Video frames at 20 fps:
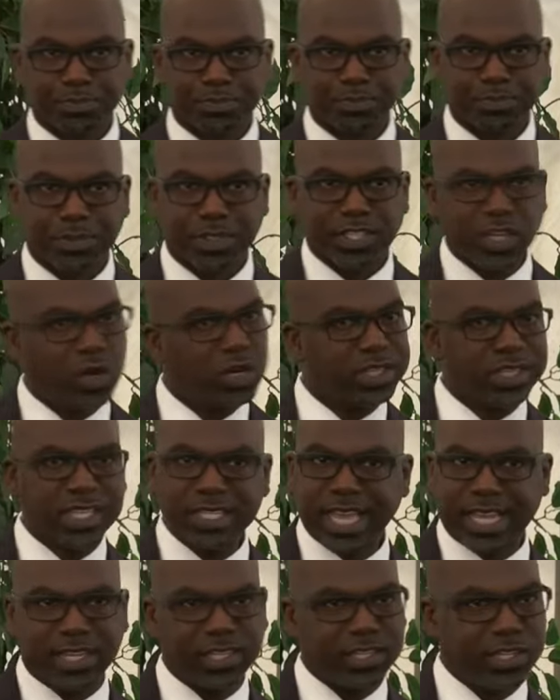It's the only thing
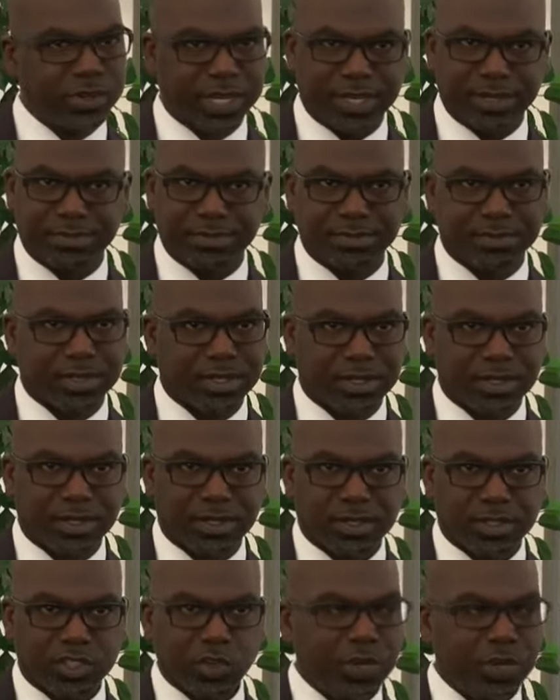that could do it.
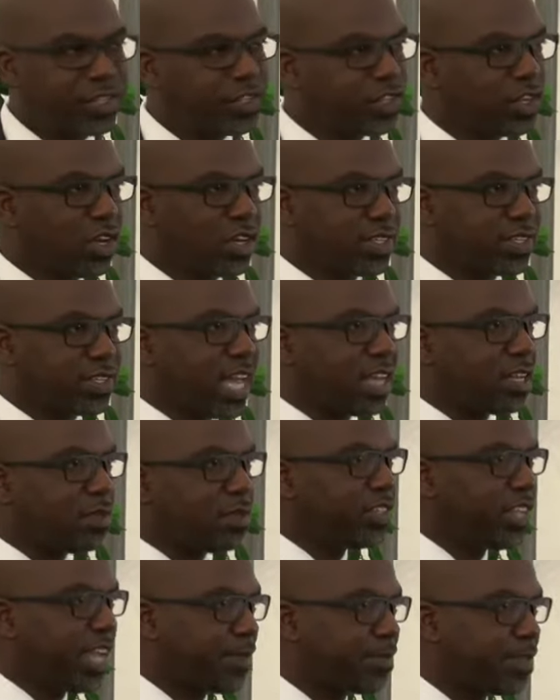You read Song of Solomon,
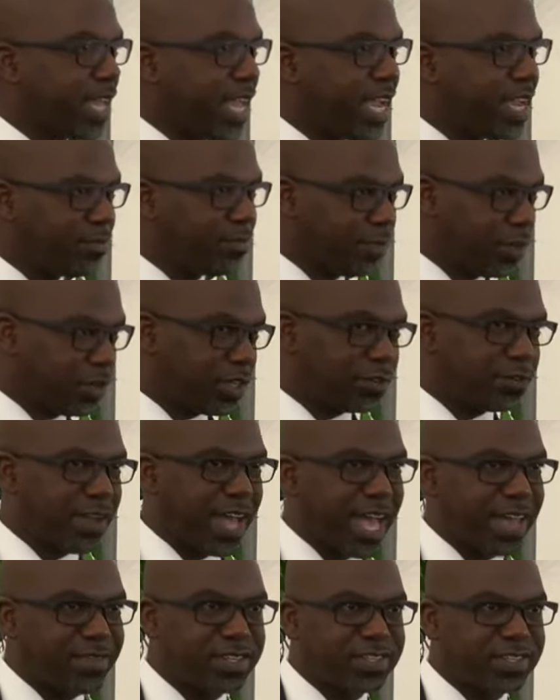chapter 8, verses
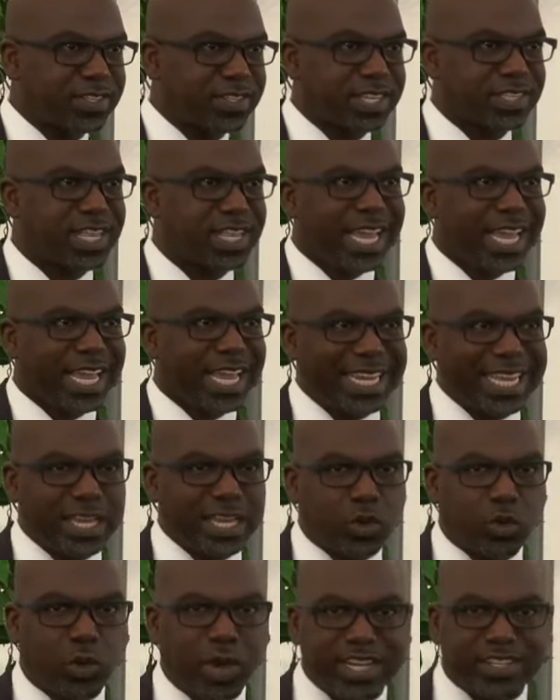5 and 6, it
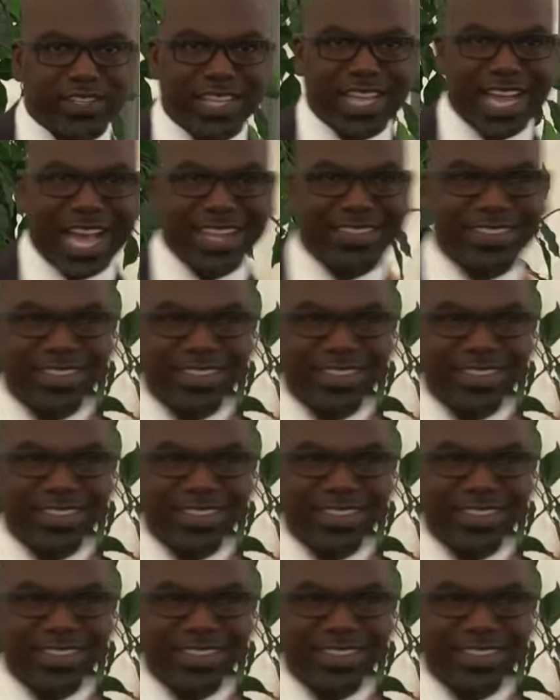equates God's